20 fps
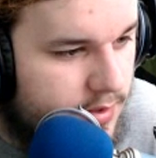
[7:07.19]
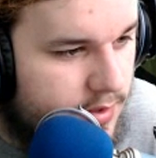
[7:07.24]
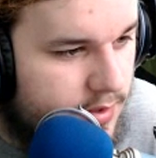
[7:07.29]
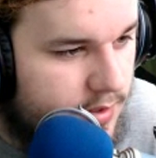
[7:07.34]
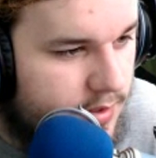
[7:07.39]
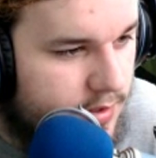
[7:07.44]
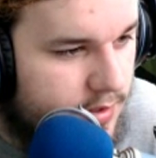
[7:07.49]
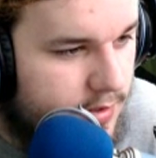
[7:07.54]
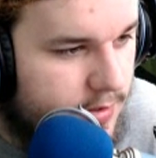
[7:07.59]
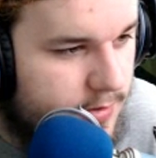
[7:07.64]

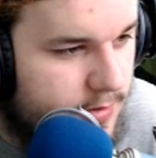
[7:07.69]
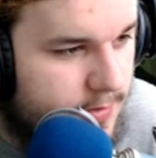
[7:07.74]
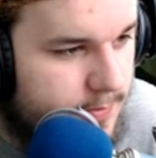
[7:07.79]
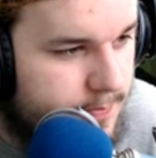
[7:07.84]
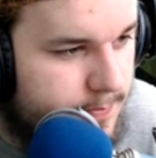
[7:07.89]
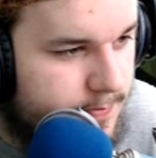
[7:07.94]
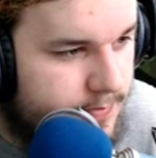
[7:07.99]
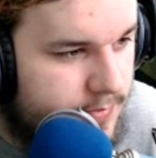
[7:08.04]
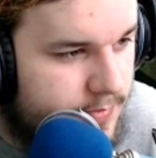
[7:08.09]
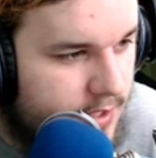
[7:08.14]

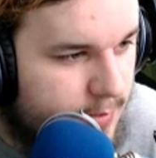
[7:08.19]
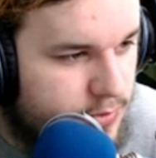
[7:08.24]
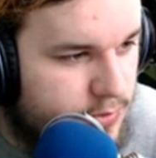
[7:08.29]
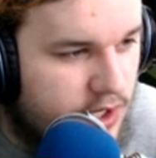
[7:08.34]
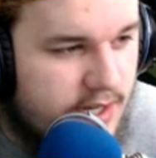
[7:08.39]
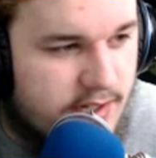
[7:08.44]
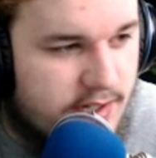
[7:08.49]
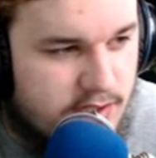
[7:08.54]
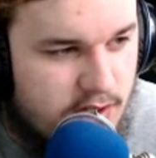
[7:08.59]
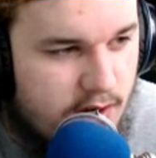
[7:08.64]
Um, I'm
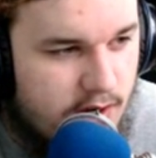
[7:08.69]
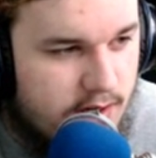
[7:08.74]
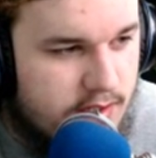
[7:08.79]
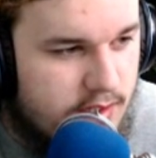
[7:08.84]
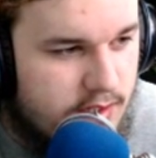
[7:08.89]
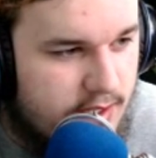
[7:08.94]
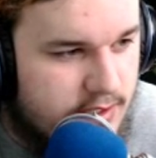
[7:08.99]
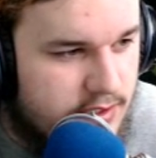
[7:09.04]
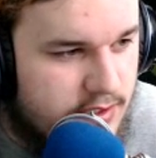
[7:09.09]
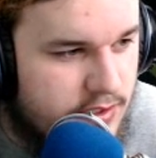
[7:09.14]
trying to talk a
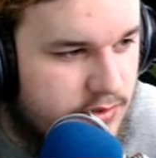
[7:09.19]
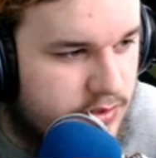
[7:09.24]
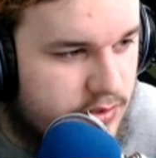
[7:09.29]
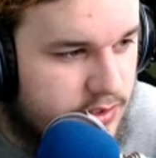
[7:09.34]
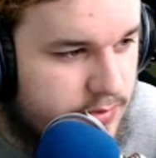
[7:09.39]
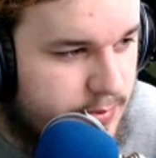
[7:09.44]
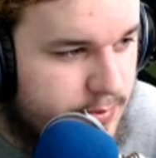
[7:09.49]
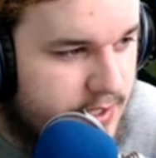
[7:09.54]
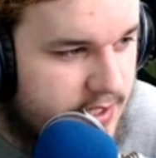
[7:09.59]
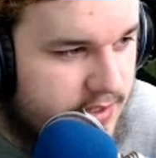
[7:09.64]
lot too,
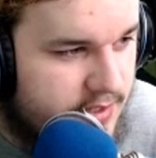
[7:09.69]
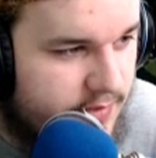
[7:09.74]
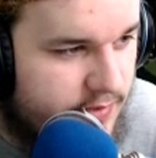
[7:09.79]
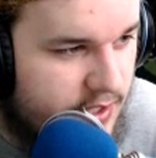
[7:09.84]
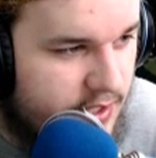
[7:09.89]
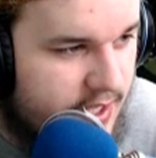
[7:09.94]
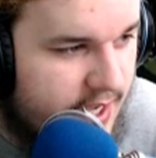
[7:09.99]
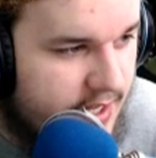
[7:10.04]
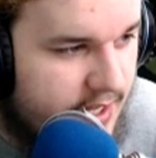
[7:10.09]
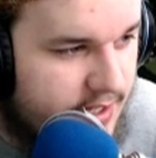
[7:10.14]
just because if
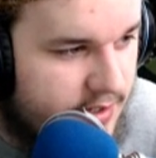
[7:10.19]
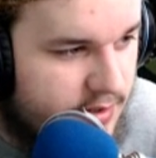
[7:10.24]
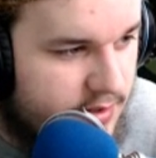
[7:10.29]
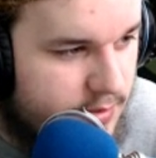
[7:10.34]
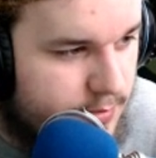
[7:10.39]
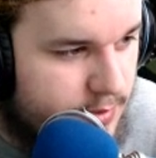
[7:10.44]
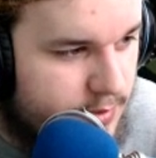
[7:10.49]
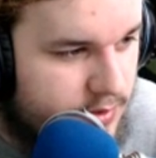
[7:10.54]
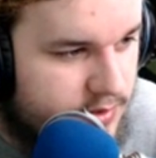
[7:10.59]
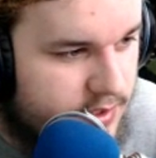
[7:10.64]
you can hear the
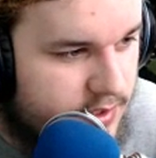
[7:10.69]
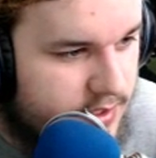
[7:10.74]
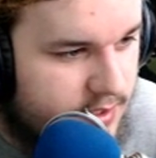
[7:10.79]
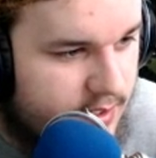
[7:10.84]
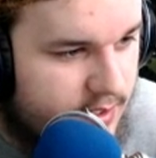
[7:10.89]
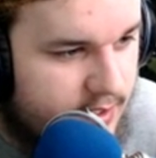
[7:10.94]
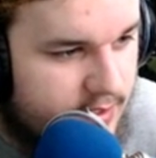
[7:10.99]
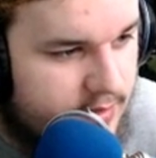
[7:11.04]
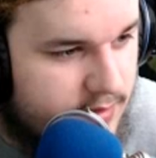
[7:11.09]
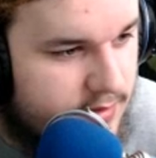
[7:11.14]
music,
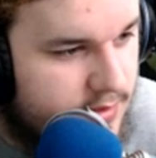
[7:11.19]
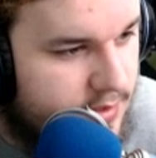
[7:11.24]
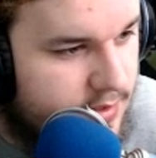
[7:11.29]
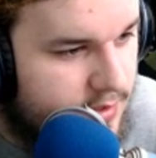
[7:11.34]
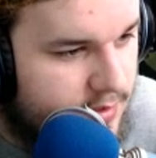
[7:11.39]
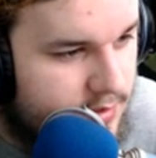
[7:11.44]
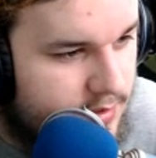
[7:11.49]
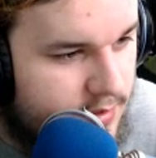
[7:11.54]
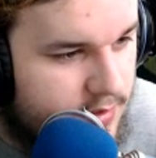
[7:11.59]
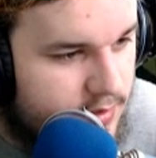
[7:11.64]
I
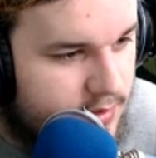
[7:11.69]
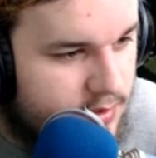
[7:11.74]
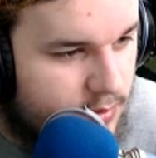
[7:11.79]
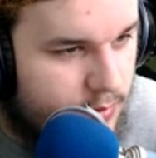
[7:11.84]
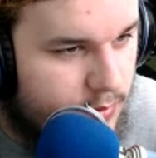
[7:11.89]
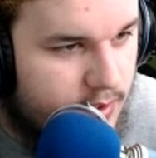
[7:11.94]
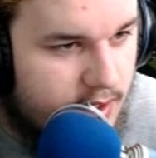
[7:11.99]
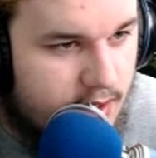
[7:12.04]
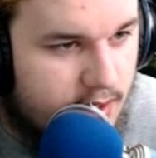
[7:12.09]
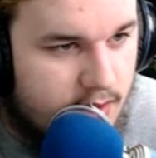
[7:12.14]
don't
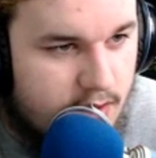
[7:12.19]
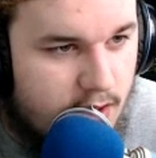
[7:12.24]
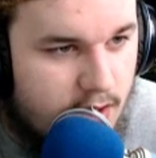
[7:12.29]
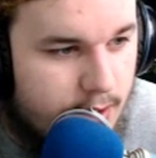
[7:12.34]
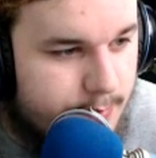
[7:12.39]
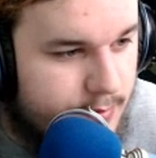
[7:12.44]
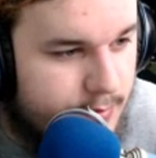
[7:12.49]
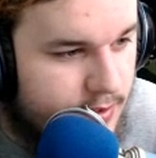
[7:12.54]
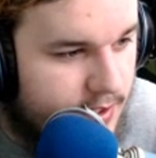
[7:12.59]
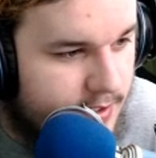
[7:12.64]
want to get
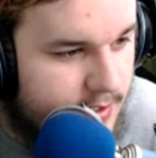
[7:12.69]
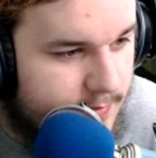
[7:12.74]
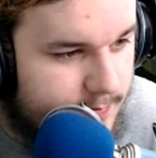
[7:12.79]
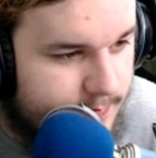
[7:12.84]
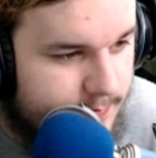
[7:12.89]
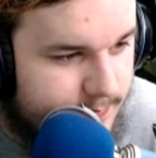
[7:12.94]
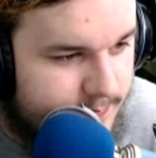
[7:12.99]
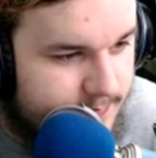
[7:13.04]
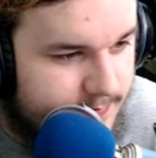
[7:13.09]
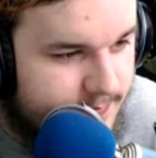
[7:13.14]
copyright.
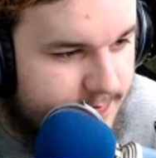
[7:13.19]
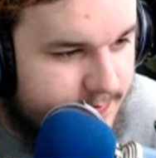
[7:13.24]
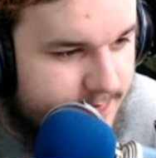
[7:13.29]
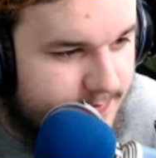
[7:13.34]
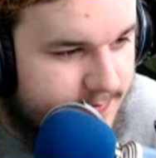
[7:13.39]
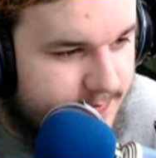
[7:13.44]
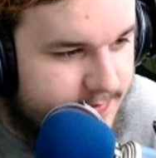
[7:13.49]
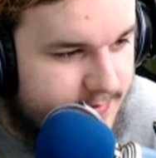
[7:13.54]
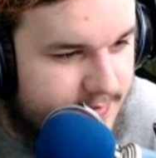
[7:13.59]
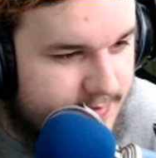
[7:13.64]

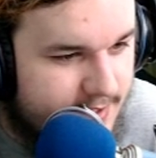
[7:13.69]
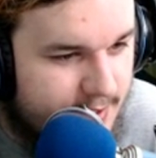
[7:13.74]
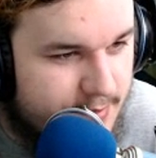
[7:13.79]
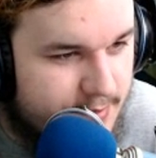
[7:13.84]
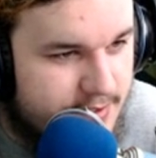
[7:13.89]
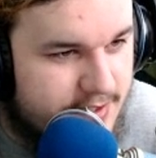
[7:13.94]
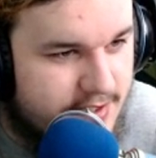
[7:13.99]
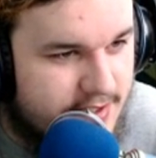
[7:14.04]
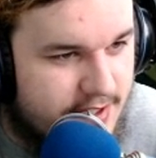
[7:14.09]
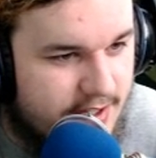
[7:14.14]
That
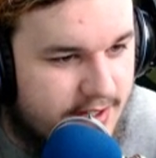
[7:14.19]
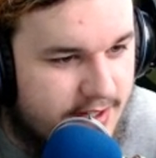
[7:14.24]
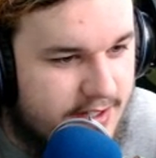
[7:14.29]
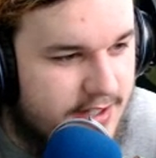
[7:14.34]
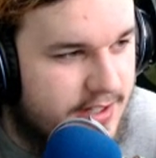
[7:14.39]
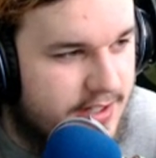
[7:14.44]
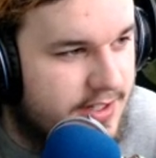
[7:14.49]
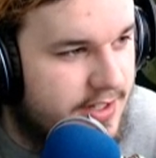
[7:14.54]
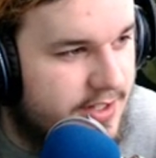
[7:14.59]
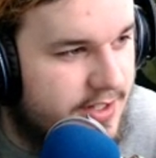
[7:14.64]
would suck.
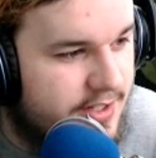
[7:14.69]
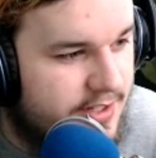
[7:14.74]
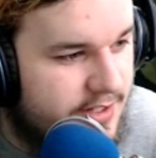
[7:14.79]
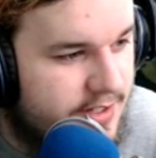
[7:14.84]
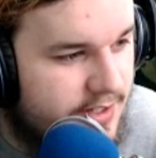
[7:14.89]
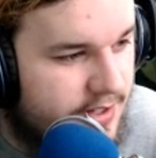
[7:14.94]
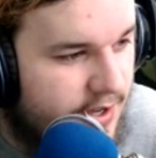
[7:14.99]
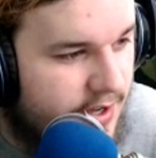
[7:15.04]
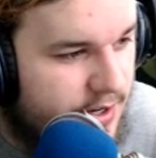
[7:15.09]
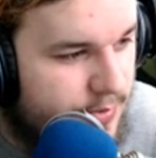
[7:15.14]

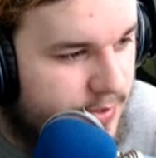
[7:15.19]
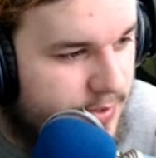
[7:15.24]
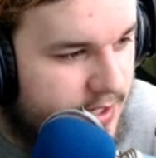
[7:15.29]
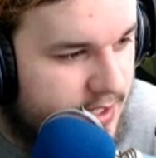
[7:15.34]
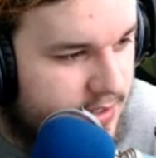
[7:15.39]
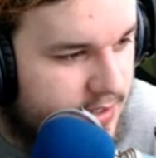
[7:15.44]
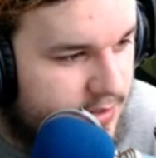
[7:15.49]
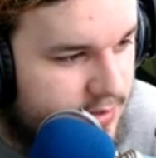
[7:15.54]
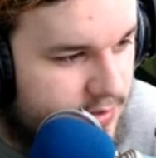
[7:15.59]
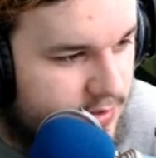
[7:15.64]
No, I don't want
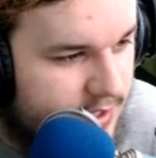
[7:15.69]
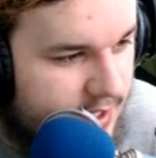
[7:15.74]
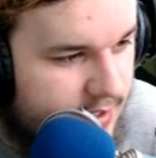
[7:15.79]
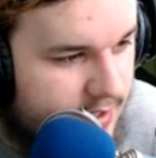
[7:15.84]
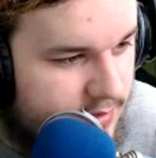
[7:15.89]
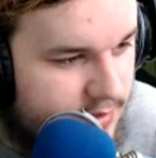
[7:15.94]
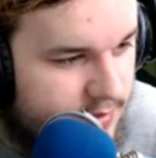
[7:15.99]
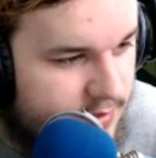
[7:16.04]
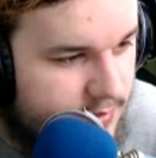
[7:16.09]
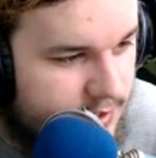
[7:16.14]
to do
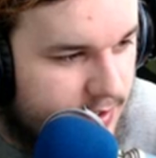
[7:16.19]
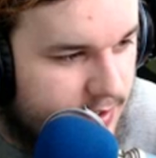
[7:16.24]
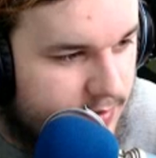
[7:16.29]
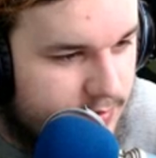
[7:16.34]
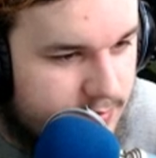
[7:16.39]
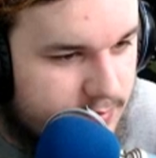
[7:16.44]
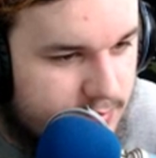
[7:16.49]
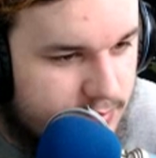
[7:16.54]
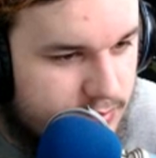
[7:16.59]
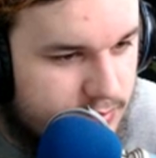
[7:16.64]
that. Here we go.
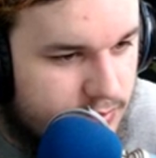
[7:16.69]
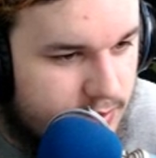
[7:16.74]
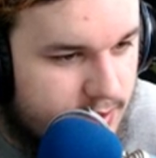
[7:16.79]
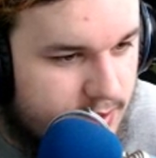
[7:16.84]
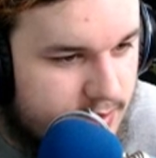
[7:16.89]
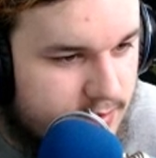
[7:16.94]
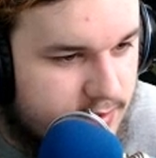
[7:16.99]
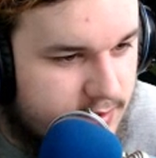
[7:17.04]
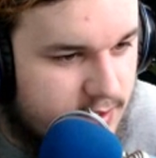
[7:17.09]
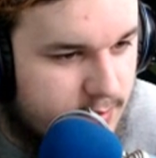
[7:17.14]

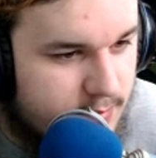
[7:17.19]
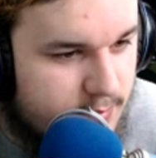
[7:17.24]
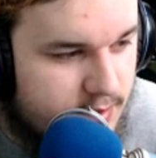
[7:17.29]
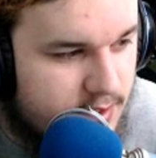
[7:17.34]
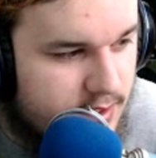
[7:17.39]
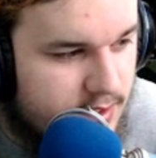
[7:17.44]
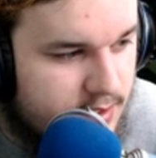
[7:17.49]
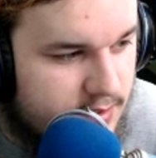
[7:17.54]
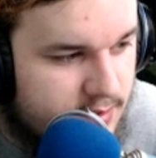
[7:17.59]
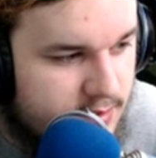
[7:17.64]
Drink some of
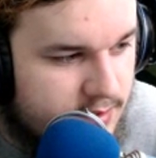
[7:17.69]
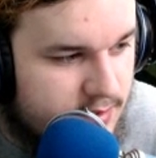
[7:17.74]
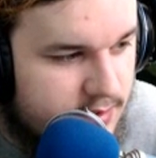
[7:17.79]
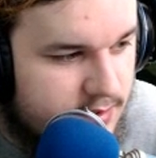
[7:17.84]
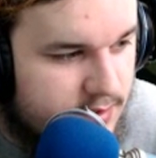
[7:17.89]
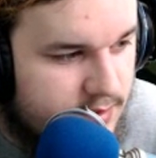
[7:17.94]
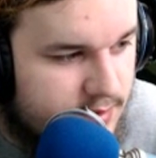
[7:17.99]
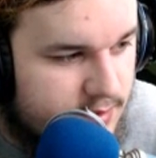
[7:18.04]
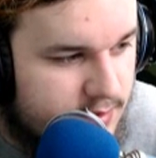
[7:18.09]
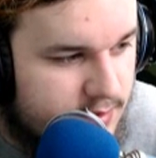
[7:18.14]
this.